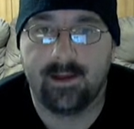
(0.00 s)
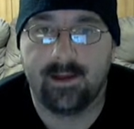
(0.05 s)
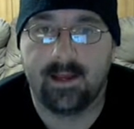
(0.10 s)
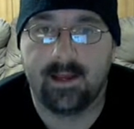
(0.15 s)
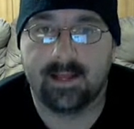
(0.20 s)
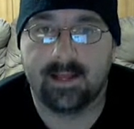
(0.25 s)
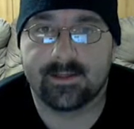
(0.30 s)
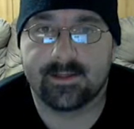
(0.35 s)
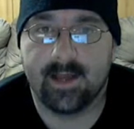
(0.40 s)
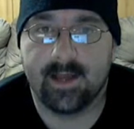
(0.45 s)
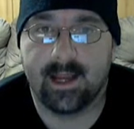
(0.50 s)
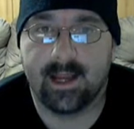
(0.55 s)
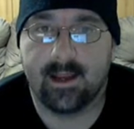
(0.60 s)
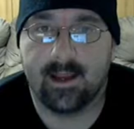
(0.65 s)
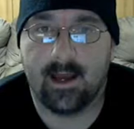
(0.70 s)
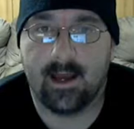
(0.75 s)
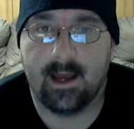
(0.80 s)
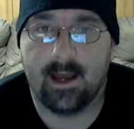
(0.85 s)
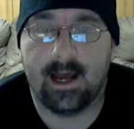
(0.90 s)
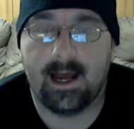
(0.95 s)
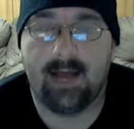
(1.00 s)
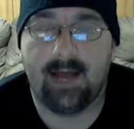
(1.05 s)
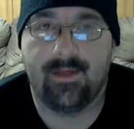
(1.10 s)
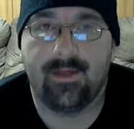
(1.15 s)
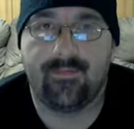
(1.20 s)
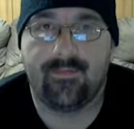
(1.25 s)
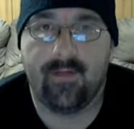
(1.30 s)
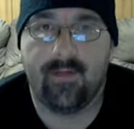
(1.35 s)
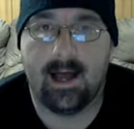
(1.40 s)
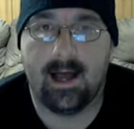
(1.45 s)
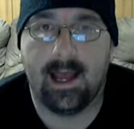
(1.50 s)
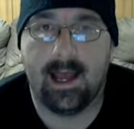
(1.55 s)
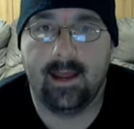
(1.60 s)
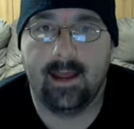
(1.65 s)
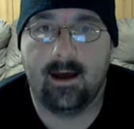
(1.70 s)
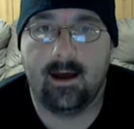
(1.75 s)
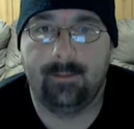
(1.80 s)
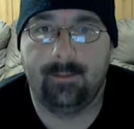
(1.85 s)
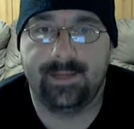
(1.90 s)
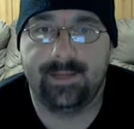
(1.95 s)
It's like on the fly
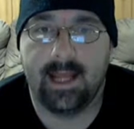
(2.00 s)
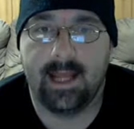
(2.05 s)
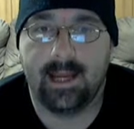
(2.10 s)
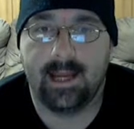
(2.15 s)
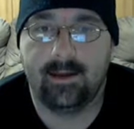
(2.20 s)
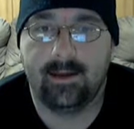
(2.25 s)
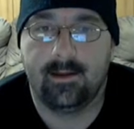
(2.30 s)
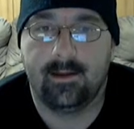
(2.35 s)
update.